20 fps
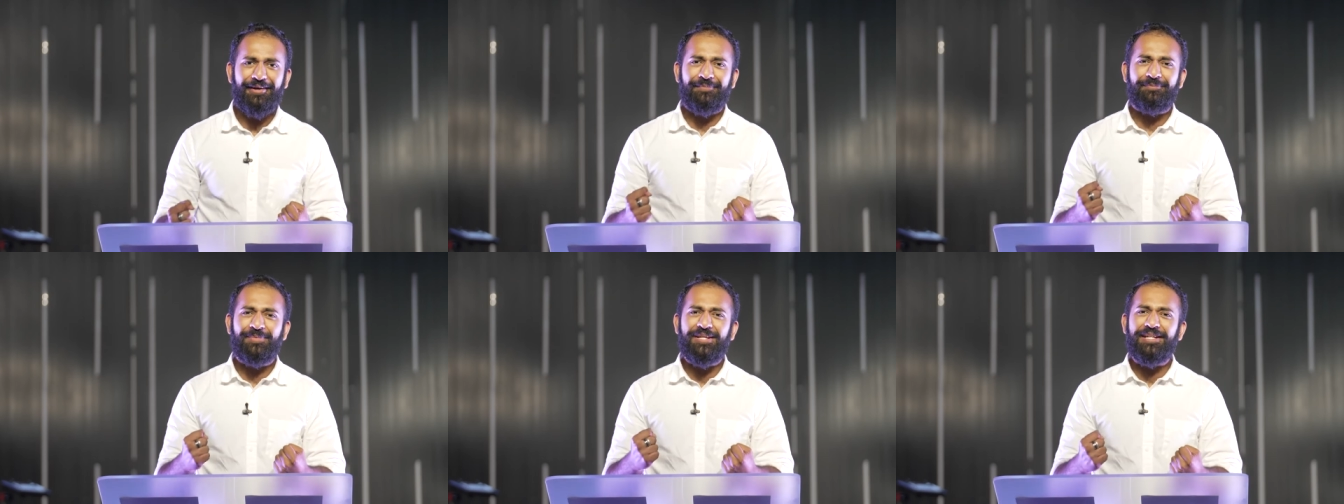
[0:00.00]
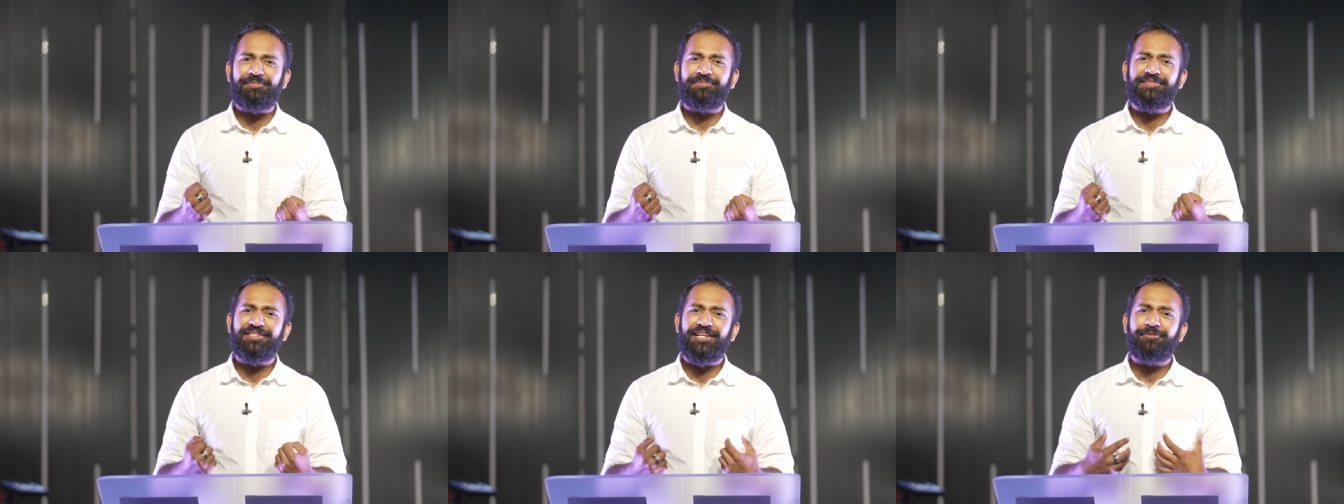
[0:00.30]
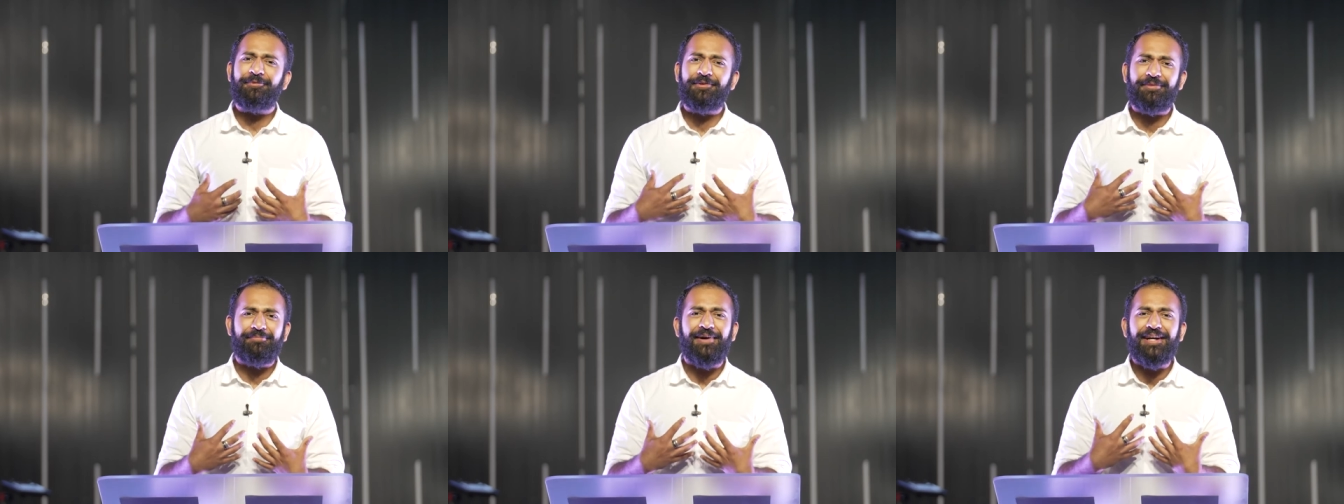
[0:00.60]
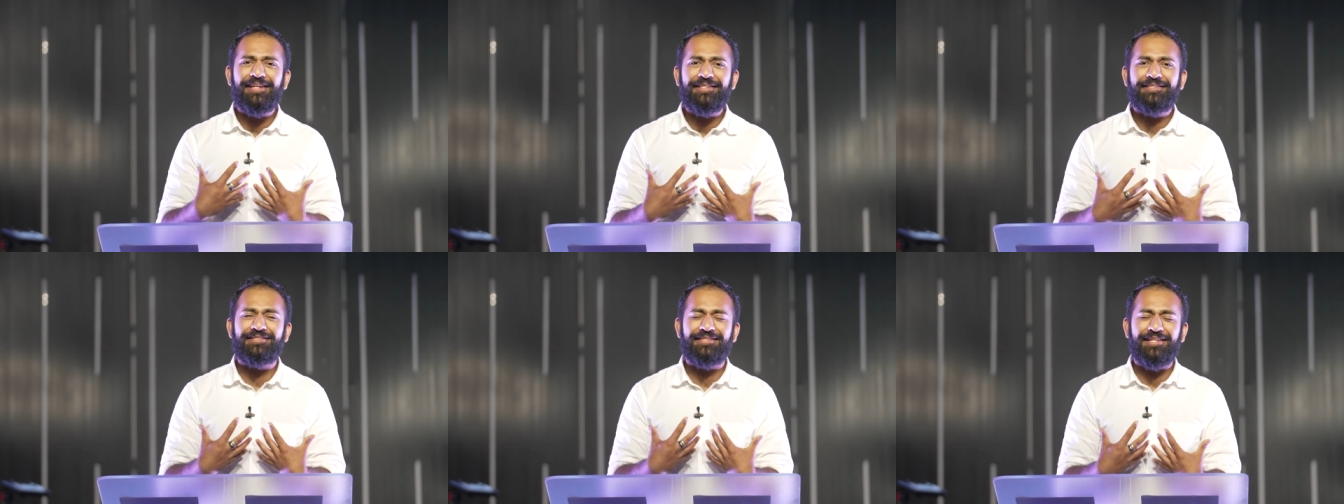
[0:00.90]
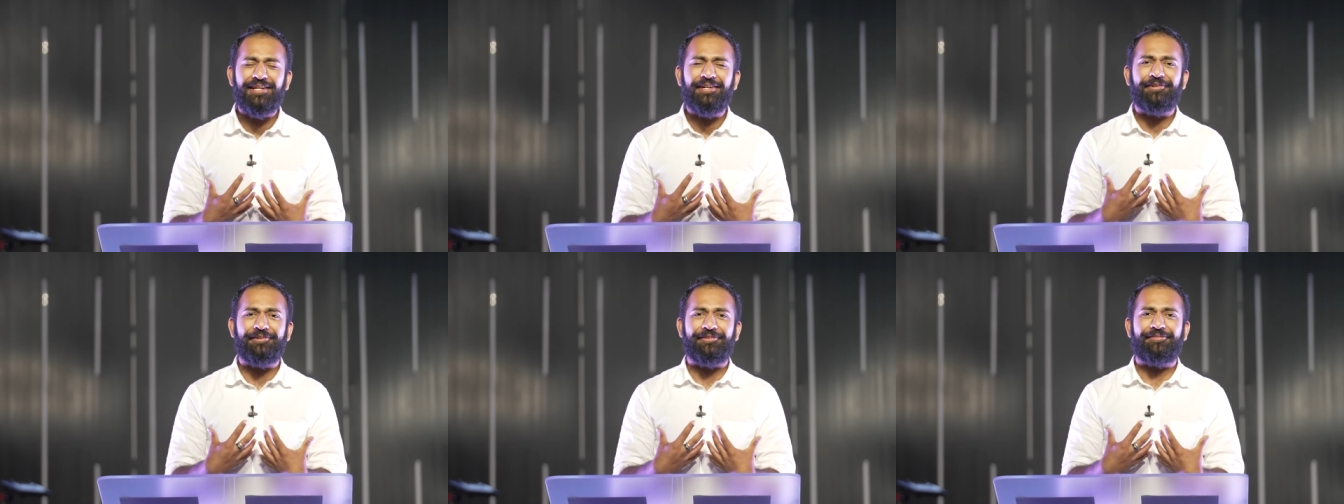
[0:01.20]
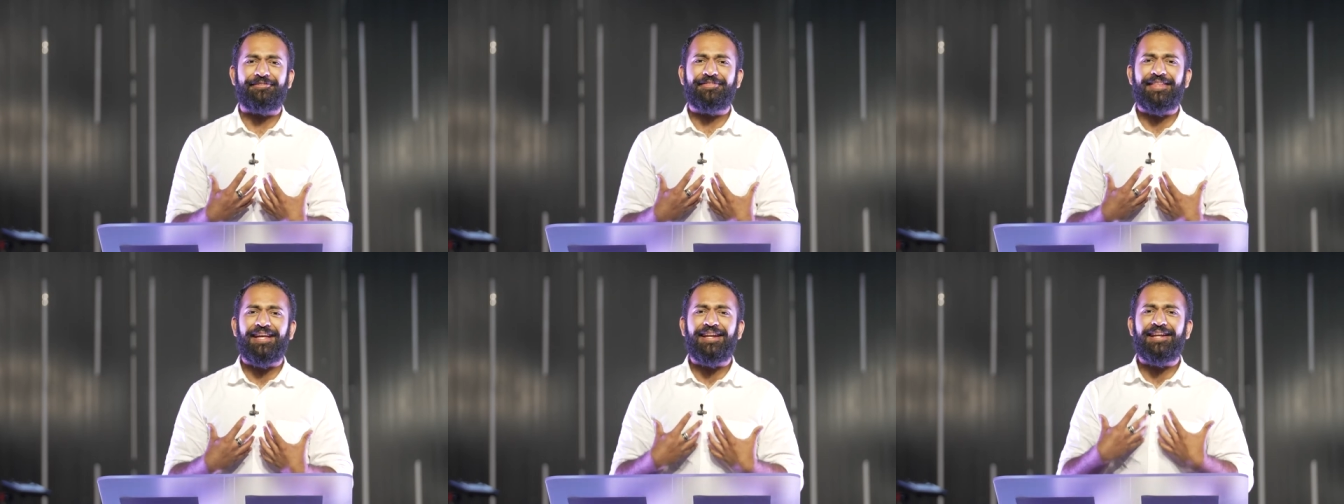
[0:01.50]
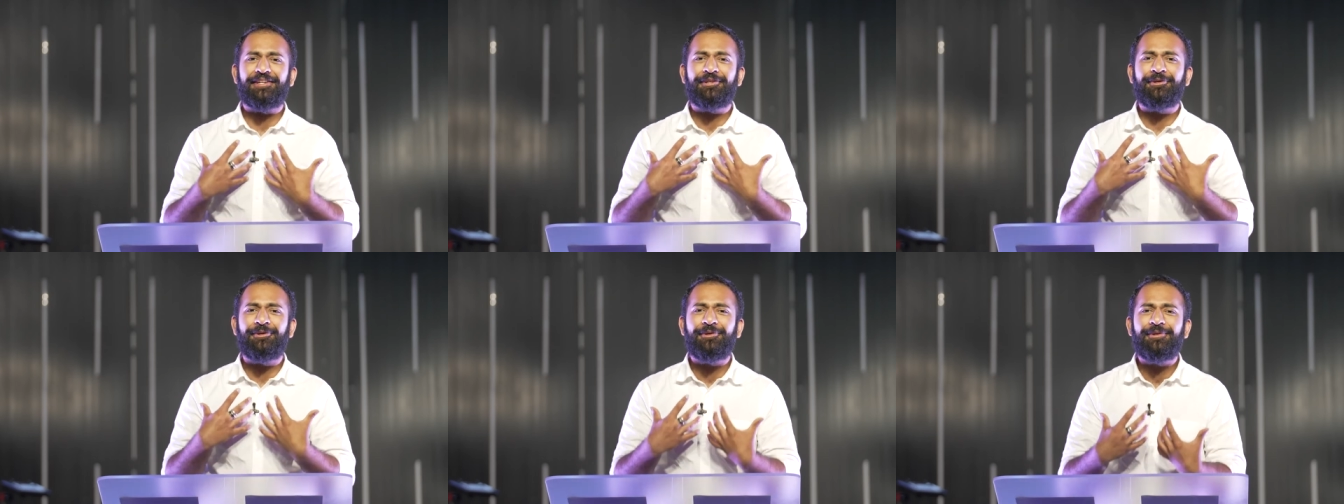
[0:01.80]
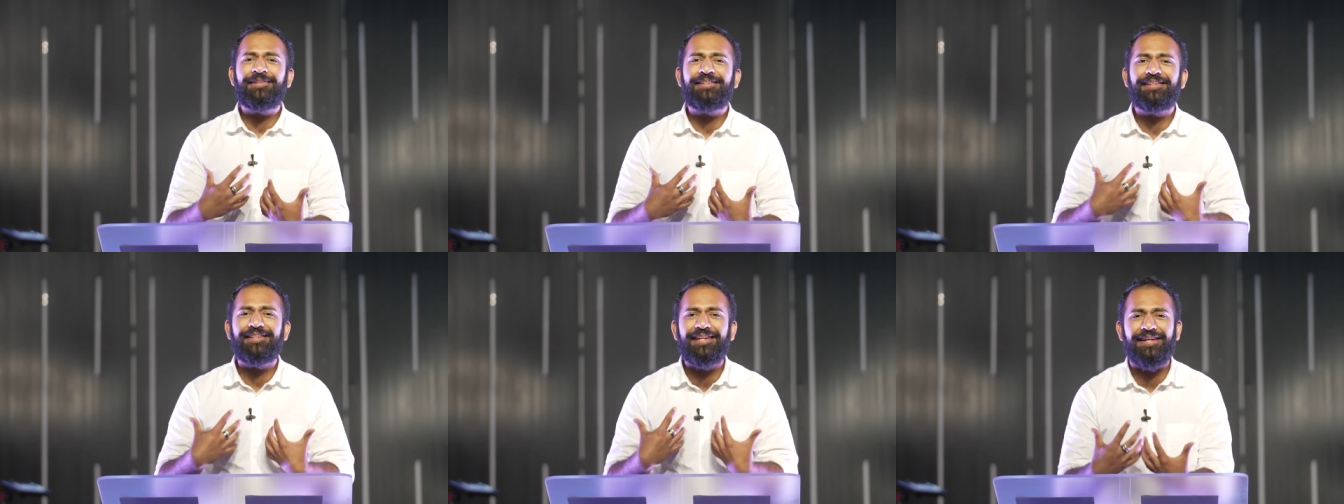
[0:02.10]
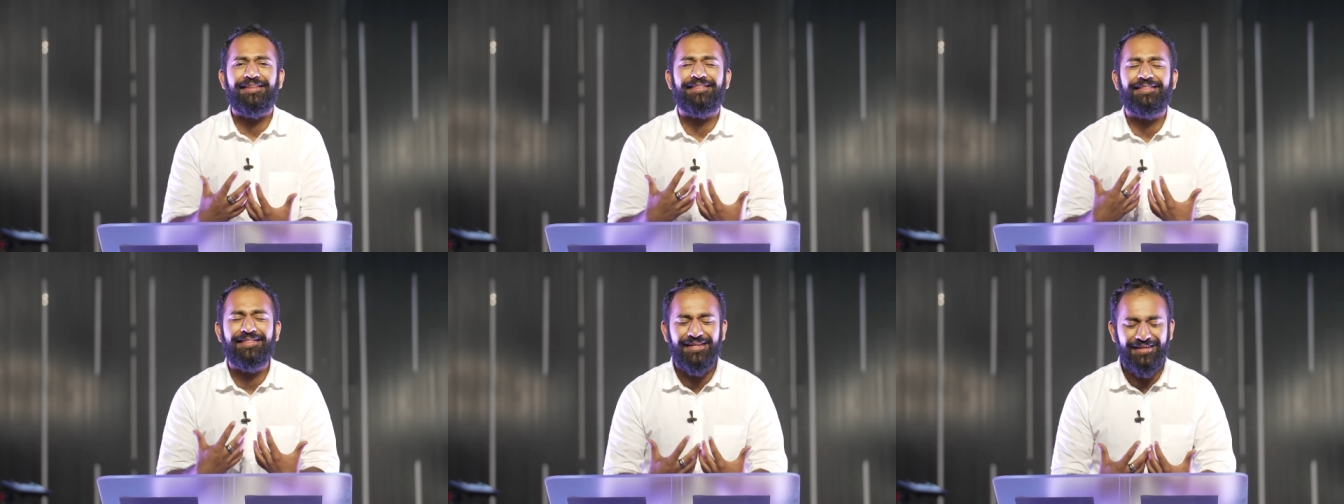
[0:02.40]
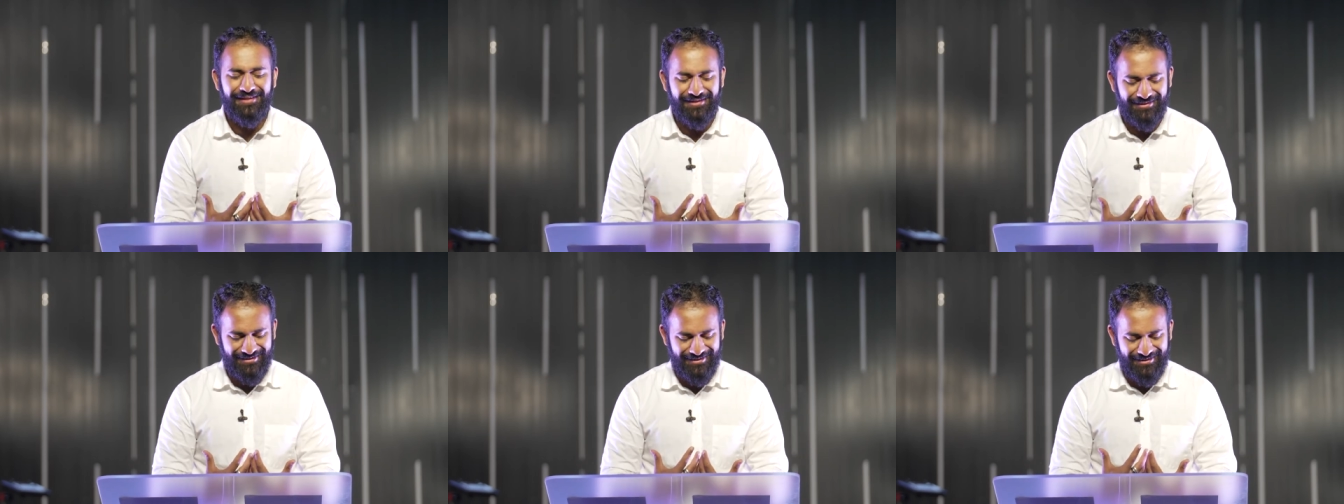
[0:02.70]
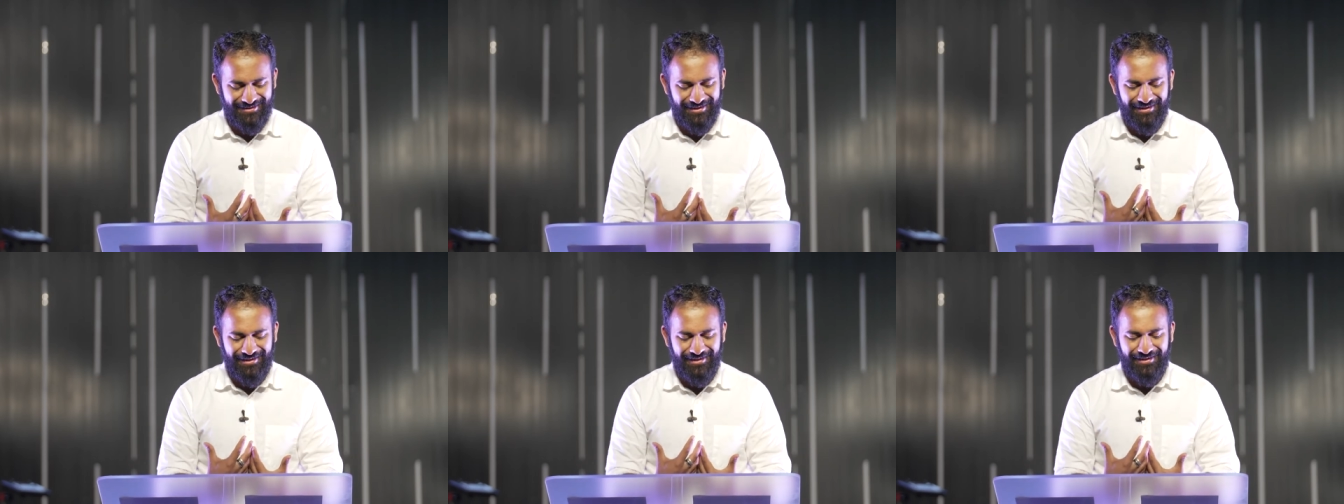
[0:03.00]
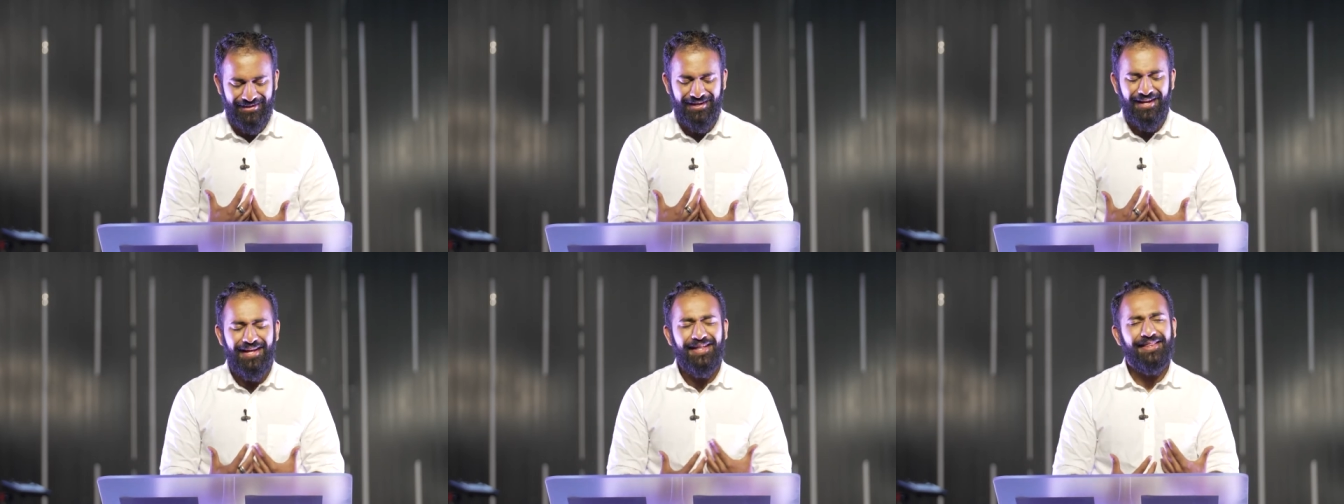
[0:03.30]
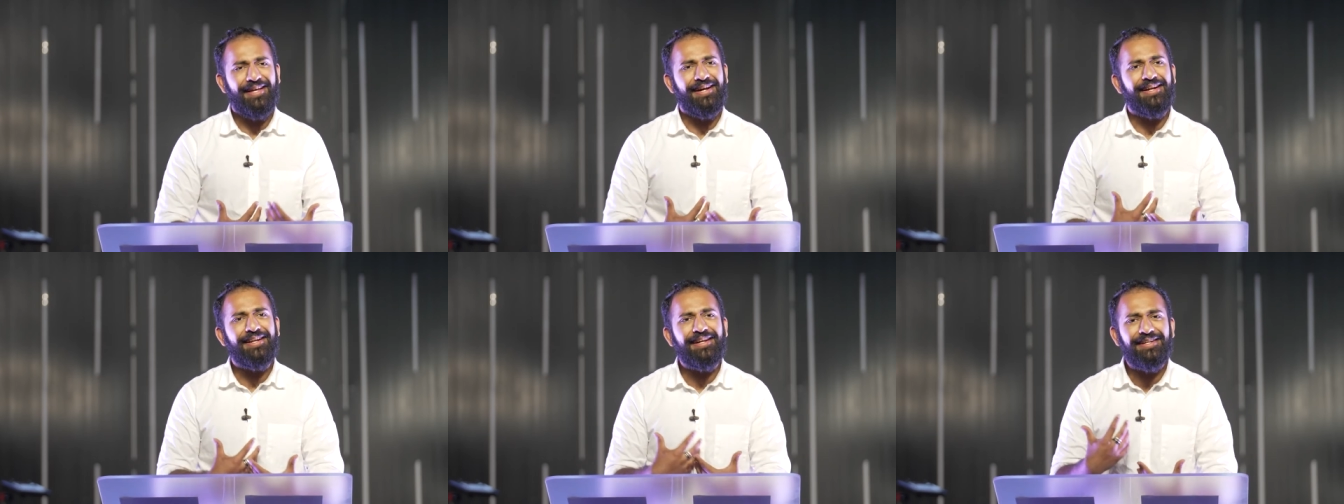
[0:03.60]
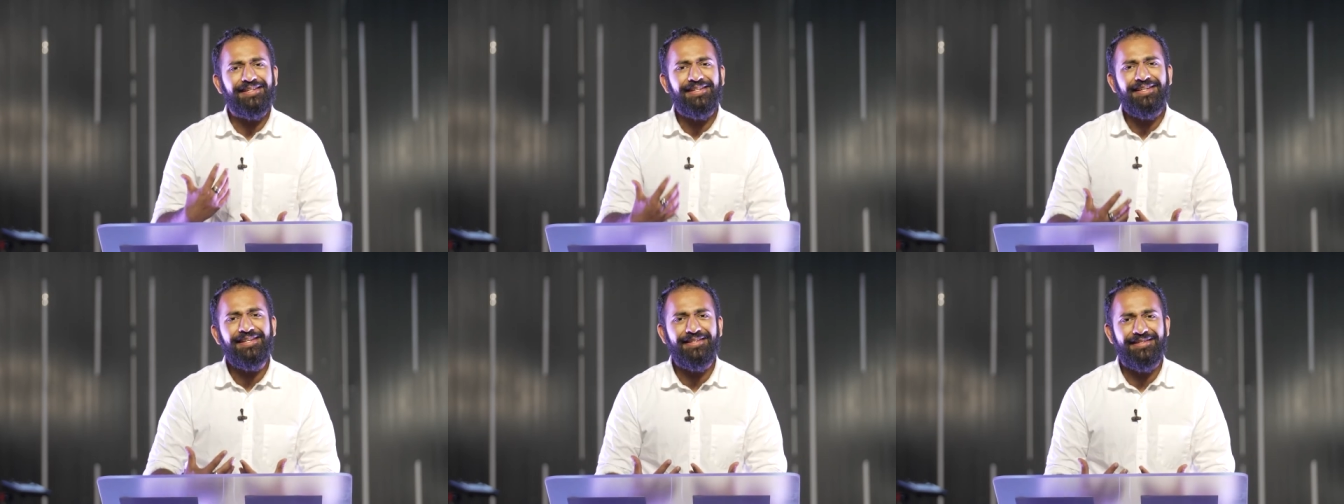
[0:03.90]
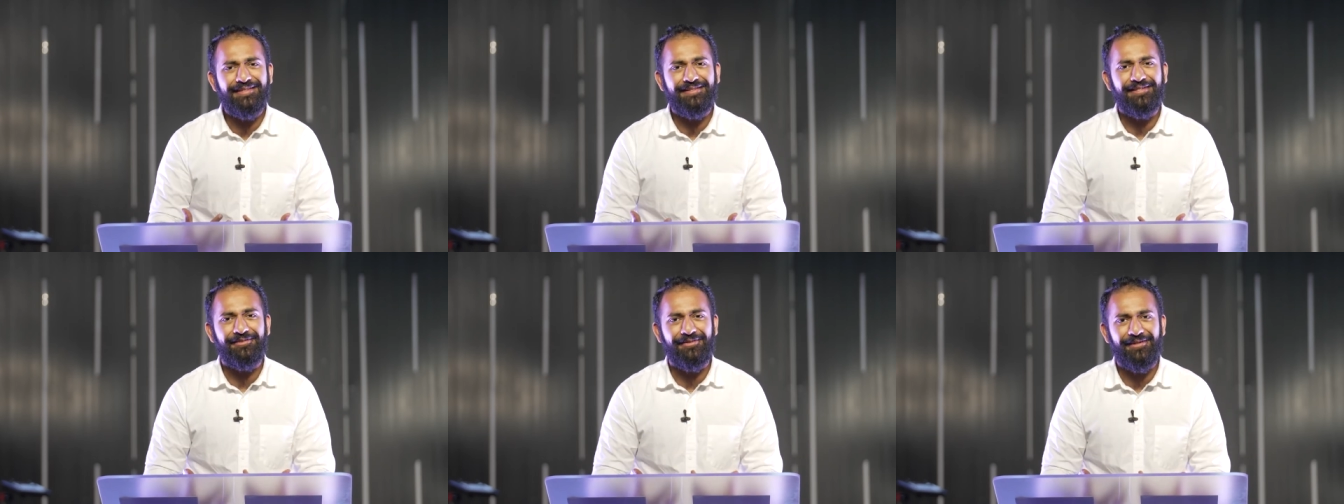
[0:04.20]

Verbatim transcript: be upset with myself that I couldn't get things done that I needed to